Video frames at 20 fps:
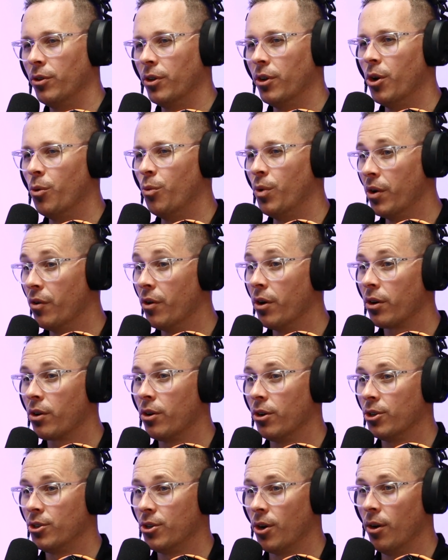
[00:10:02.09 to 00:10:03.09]
We're in
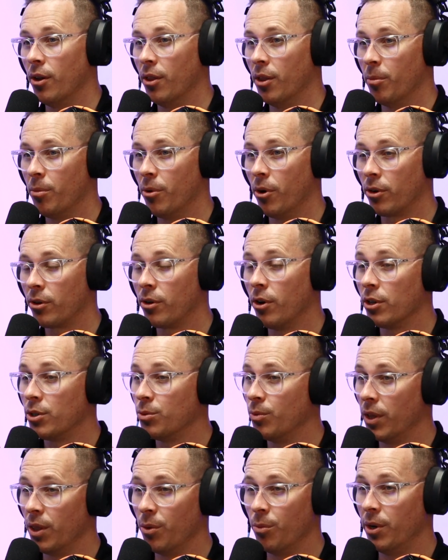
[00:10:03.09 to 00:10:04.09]
control of the podcast.
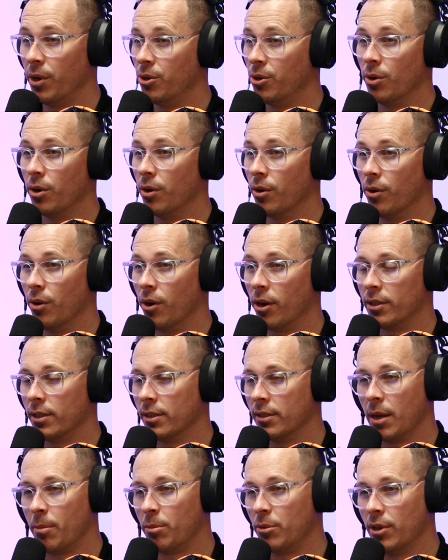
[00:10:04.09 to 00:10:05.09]
Whether we it or not
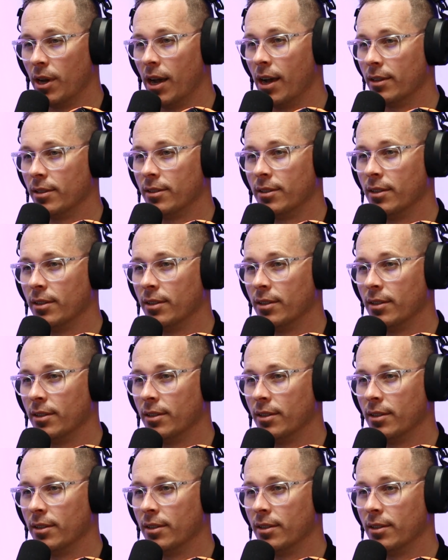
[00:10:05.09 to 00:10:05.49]
is up to us.